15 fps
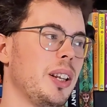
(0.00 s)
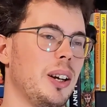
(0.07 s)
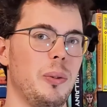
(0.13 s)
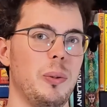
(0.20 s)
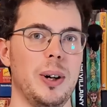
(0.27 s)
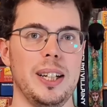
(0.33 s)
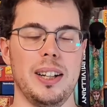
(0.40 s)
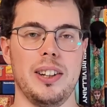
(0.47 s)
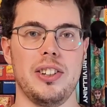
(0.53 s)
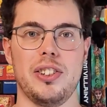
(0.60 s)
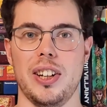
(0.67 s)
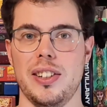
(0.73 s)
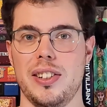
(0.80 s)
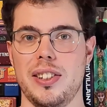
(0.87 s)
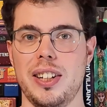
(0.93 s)
well, that's
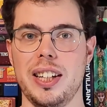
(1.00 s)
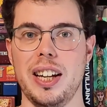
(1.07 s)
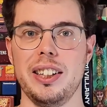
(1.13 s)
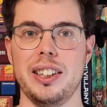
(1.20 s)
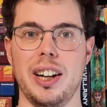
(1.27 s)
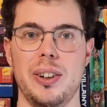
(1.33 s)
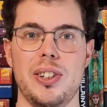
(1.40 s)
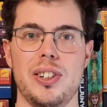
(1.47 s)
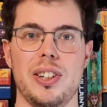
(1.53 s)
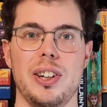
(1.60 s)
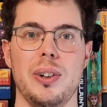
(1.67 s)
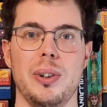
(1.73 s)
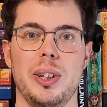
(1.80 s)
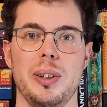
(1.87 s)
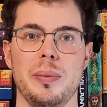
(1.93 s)
just ticking down
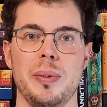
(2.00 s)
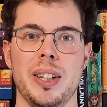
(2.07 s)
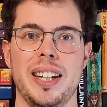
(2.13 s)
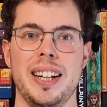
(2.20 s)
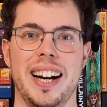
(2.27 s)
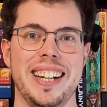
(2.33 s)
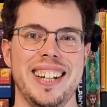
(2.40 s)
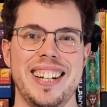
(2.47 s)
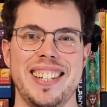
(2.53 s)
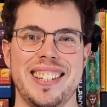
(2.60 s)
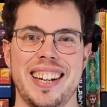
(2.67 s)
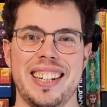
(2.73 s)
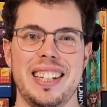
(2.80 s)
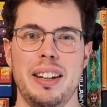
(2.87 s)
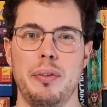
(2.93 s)
slowly. Until
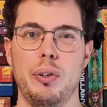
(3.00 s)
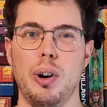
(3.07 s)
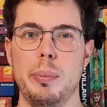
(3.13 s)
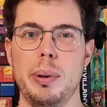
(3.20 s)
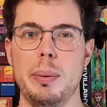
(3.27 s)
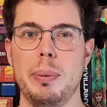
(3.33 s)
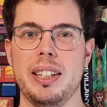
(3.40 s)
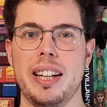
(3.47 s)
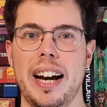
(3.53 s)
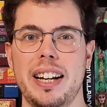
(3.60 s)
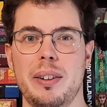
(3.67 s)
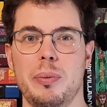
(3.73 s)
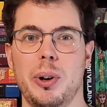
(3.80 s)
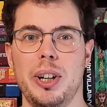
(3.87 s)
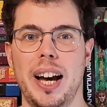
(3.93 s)
suddenly 4 people died
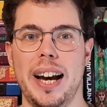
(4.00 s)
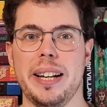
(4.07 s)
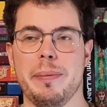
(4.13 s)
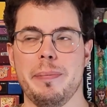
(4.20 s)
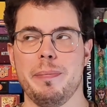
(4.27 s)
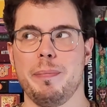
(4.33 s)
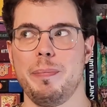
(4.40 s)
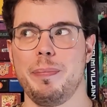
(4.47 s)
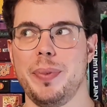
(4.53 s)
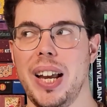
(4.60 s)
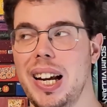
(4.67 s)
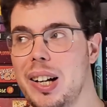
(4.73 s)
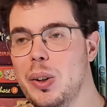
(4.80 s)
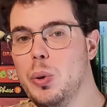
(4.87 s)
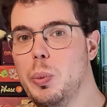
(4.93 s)
in one night.
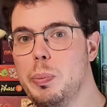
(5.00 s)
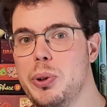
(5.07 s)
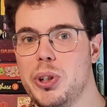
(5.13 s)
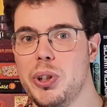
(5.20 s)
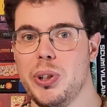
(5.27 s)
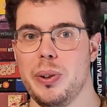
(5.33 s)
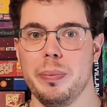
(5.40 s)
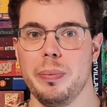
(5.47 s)
Oops.